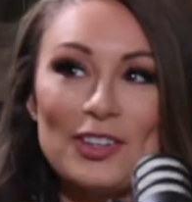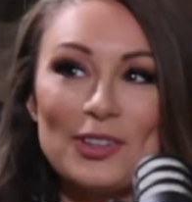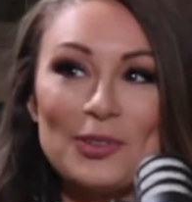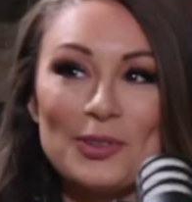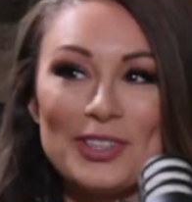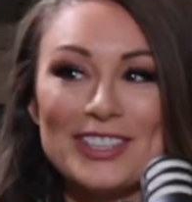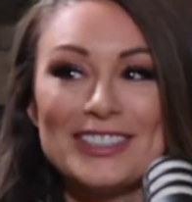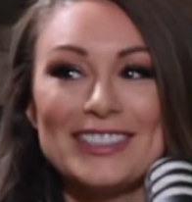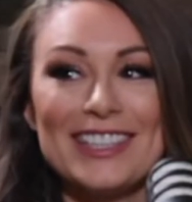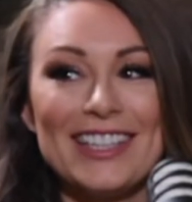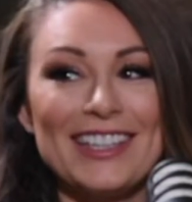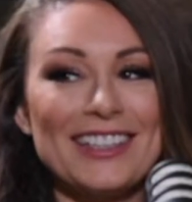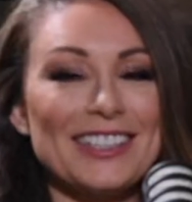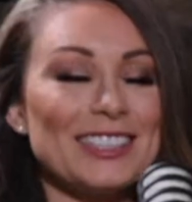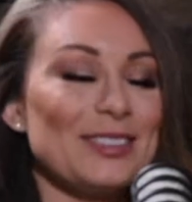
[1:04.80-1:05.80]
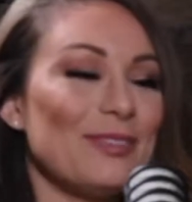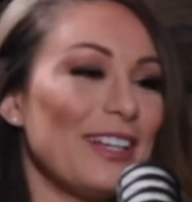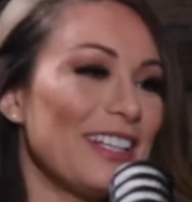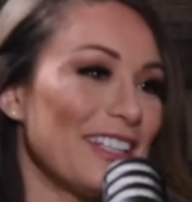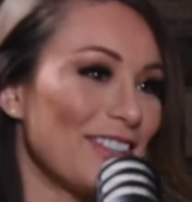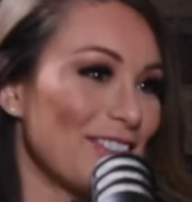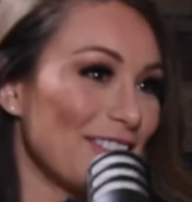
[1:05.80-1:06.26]
the quarantine has been
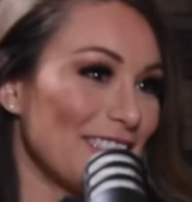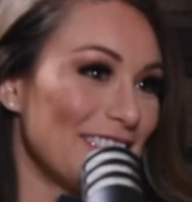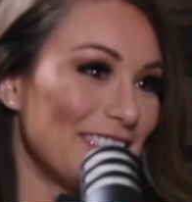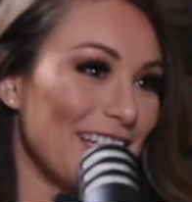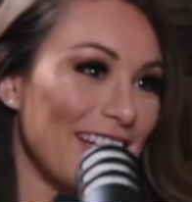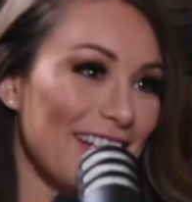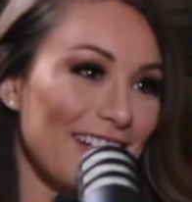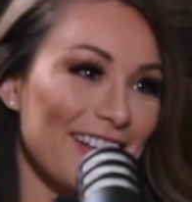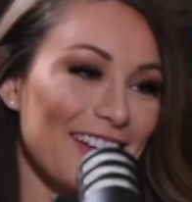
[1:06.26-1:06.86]
interesting.